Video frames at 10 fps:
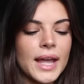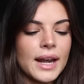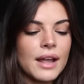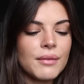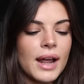
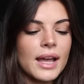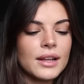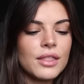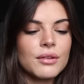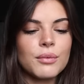Then I
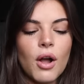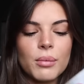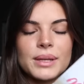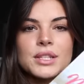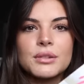read The Wrong
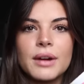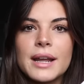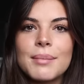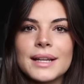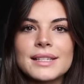Mr.
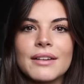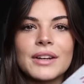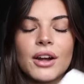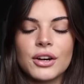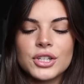Right by
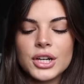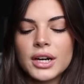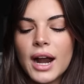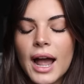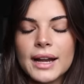Stephanie
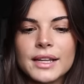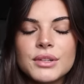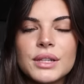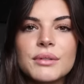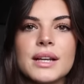Archer. I need
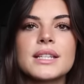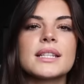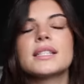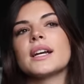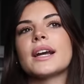to read the rest of
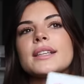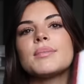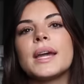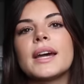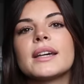the series
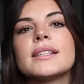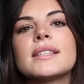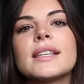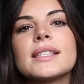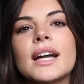because
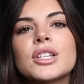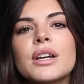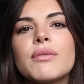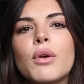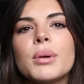it's actually
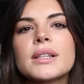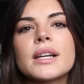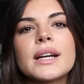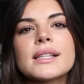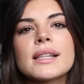like a 4-book
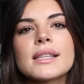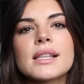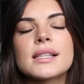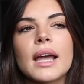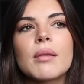series and this is
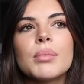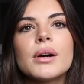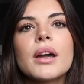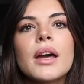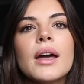the 2nd
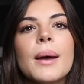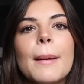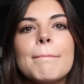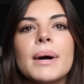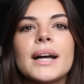book.
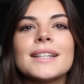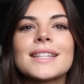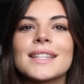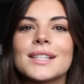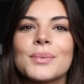
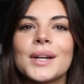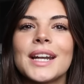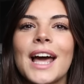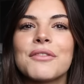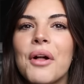But this
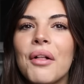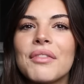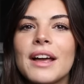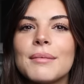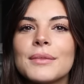one, out of all of
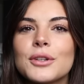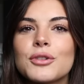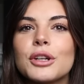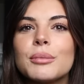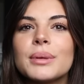them, the
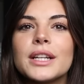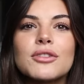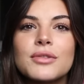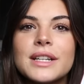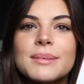trope
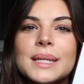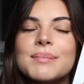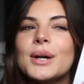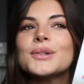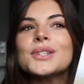intrigued me the
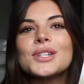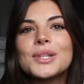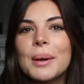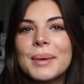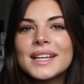most.
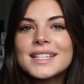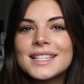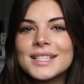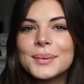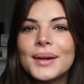So I picked
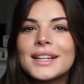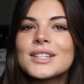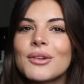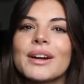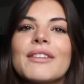this one
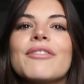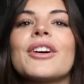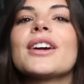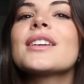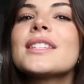to read
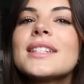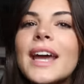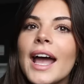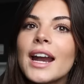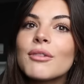first.
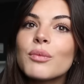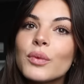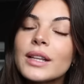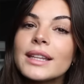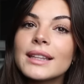And I
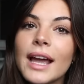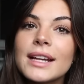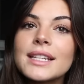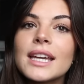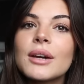really
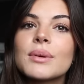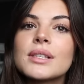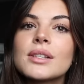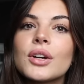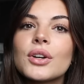liked it. It
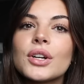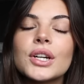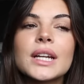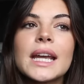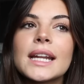was
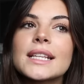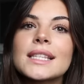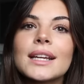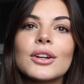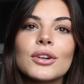good,
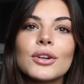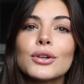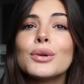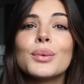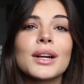innocent girl
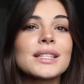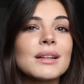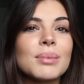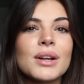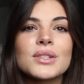who works in
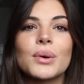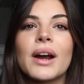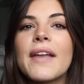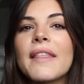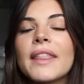a
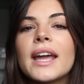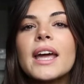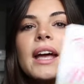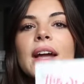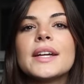bookstore and then
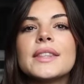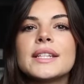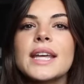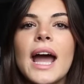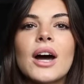like
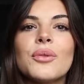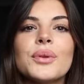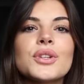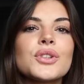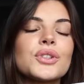the
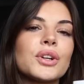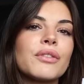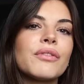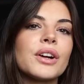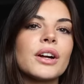town
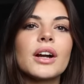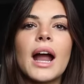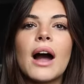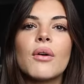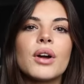
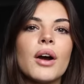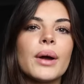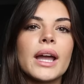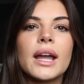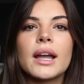surfer,
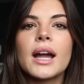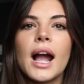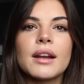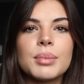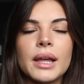outgoing kind of